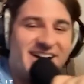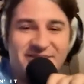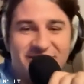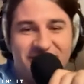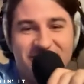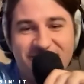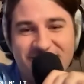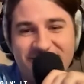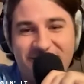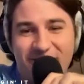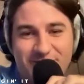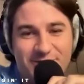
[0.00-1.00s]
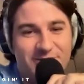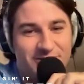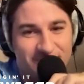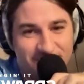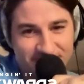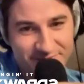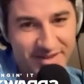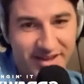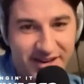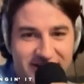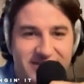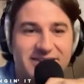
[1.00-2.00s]
I thought he was a carpenter.
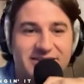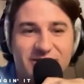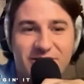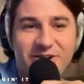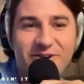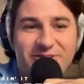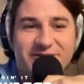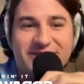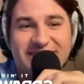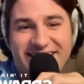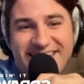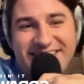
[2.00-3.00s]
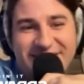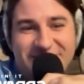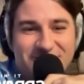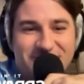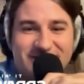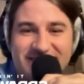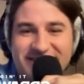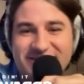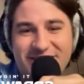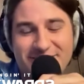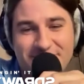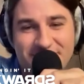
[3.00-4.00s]
I didn't even know he was like a
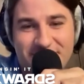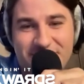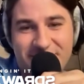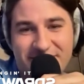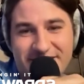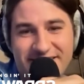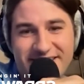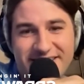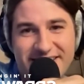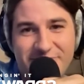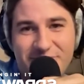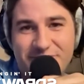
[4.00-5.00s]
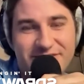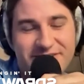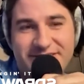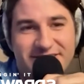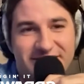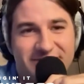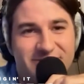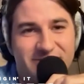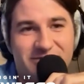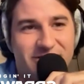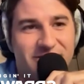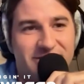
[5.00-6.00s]
jazz musician which is like
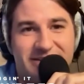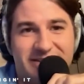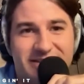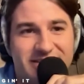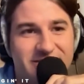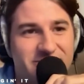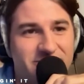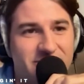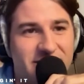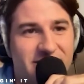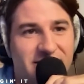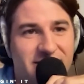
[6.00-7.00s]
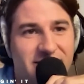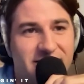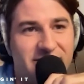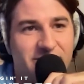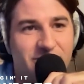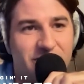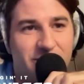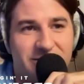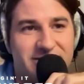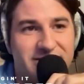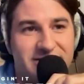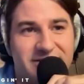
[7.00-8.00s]
very naive of me. Uh, but it
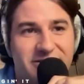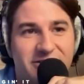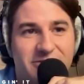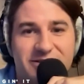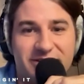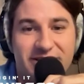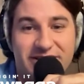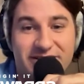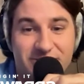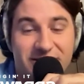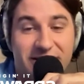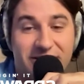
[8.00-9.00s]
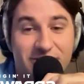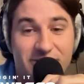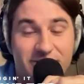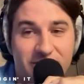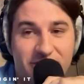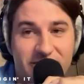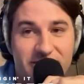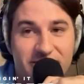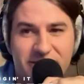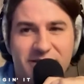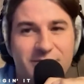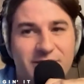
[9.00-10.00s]
wasn't until I went to like his retirement party.
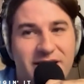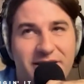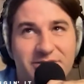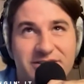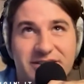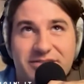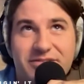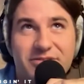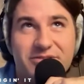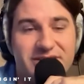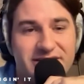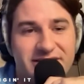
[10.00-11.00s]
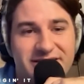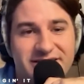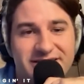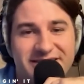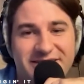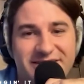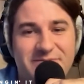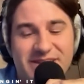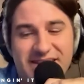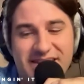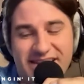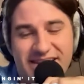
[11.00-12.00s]
But I mean, I was like 13 at the time.
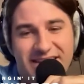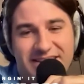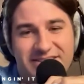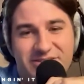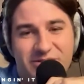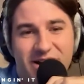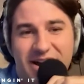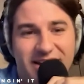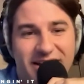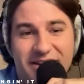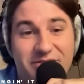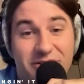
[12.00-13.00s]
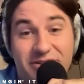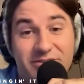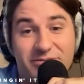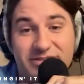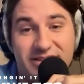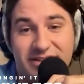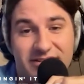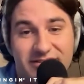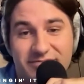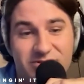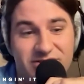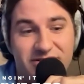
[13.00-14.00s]
Right. So I, I thought he was like a
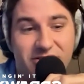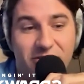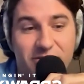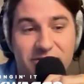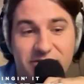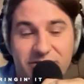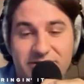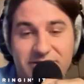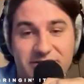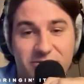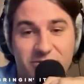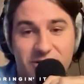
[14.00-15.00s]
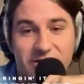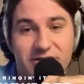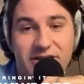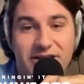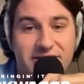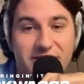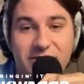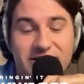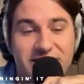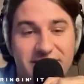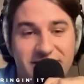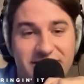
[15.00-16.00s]
just a carpenter as his career. I had no
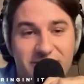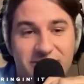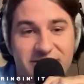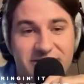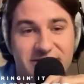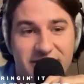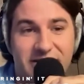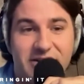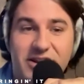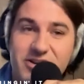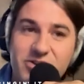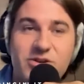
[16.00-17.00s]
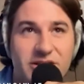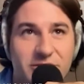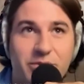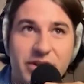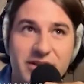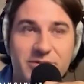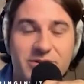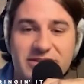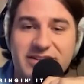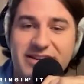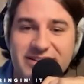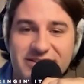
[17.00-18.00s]
idea he was like a, I knew he could play
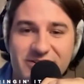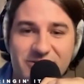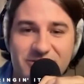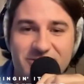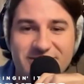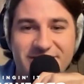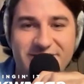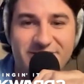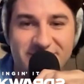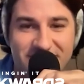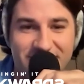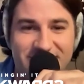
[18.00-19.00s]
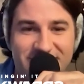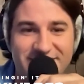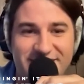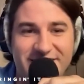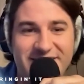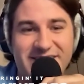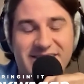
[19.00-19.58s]
music. I didn't know it was such a serious thing.